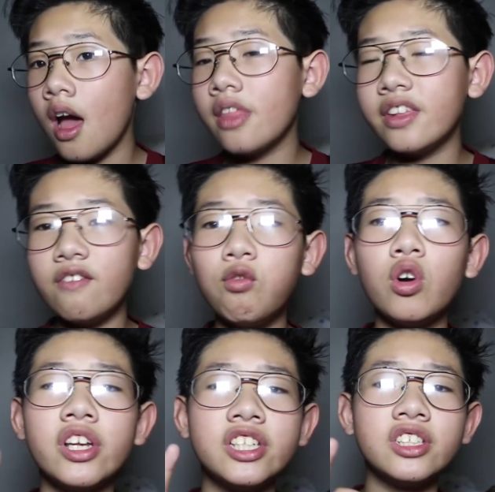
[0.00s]
And then for
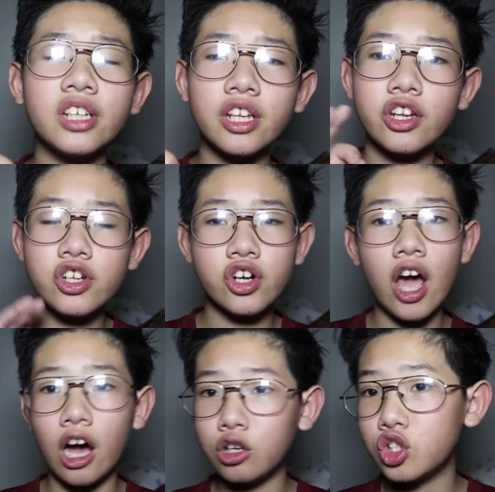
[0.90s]
his signature
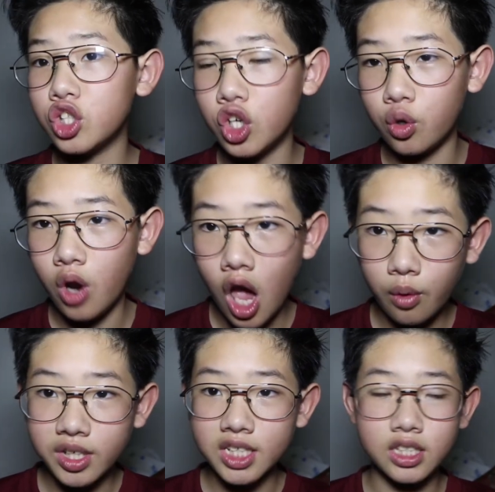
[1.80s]
outro,
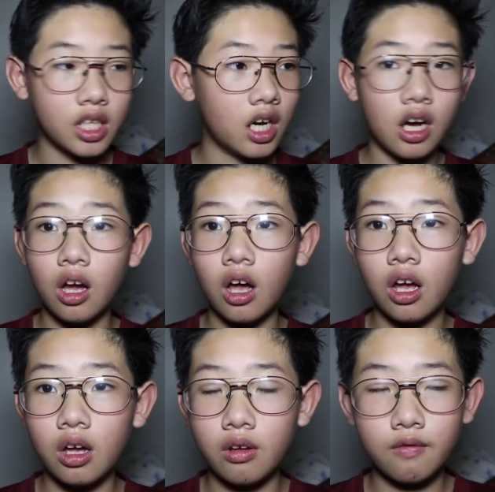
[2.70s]
which is
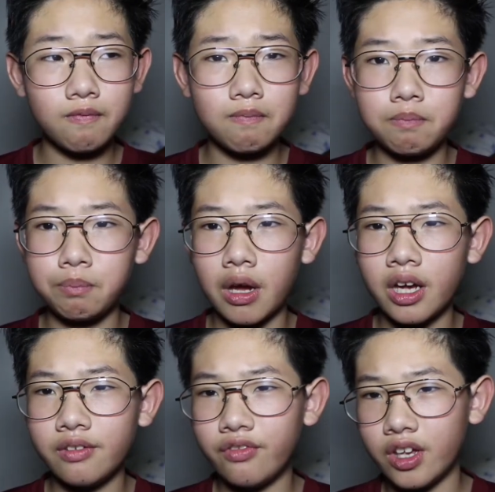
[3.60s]

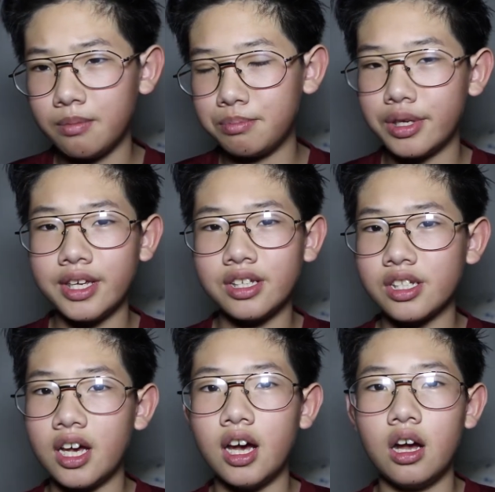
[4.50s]
by Fam Peace,
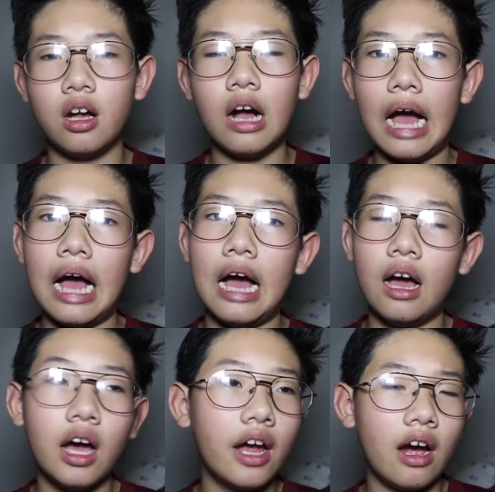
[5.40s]

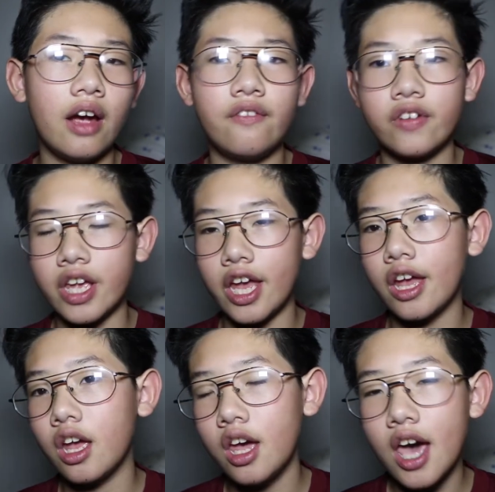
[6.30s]
I forget.
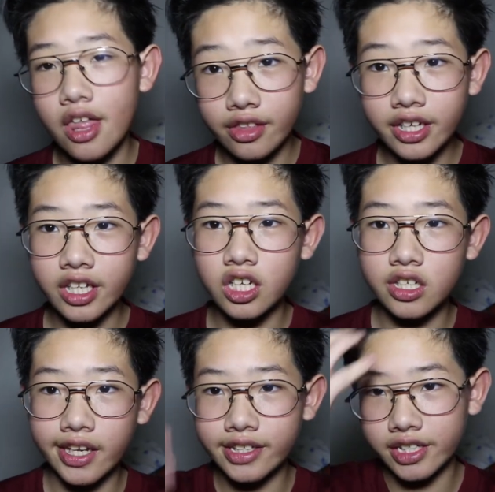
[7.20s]
And then he
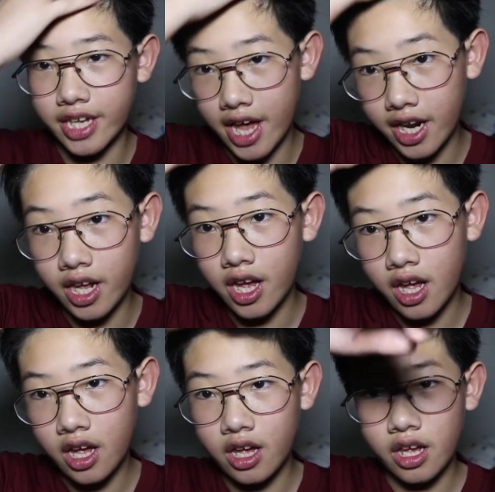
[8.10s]
shakes his head,
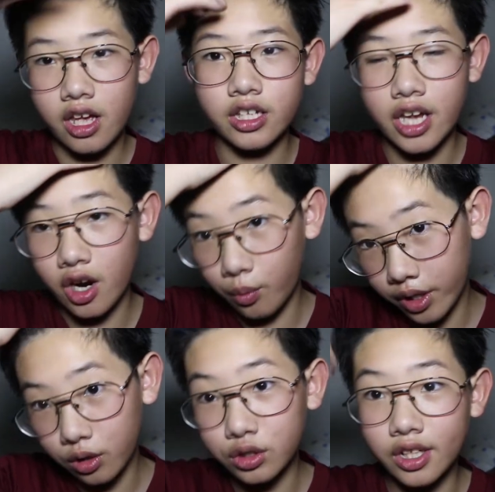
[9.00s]
his hair
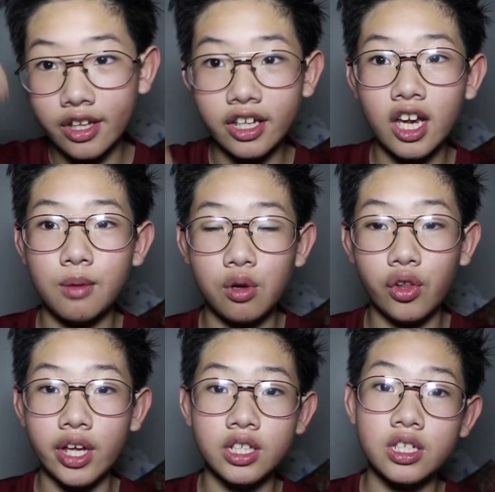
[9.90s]
wiggles in the camera
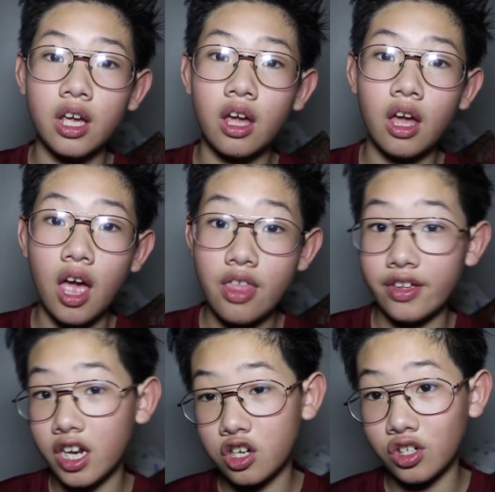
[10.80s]
lens, and
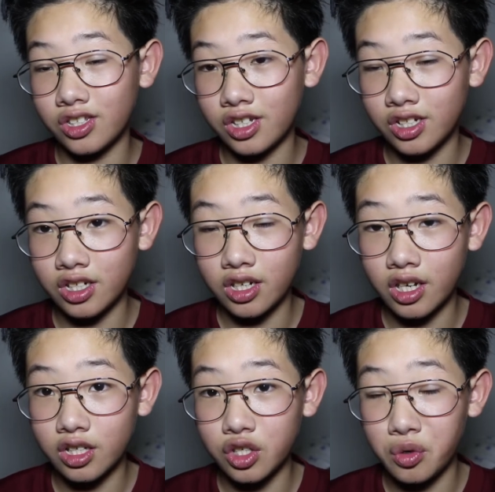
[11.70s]
then a transition
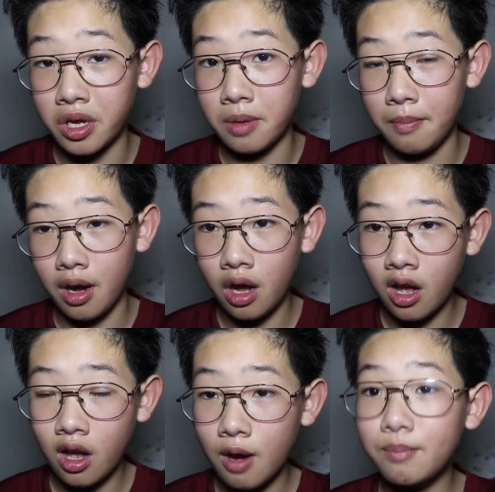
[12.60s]
to him
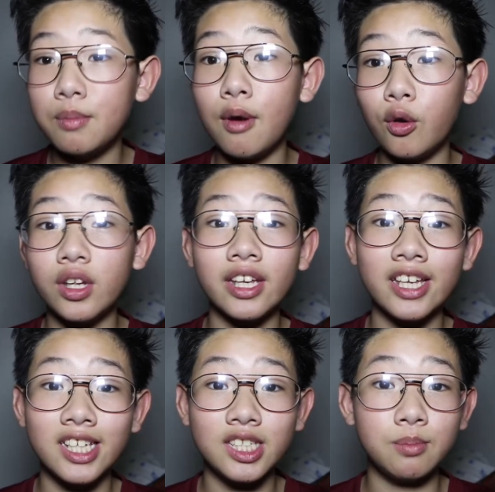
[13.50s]
promoting
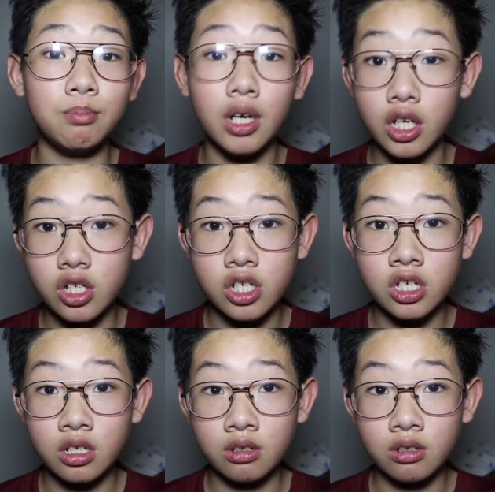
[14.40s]
his merch.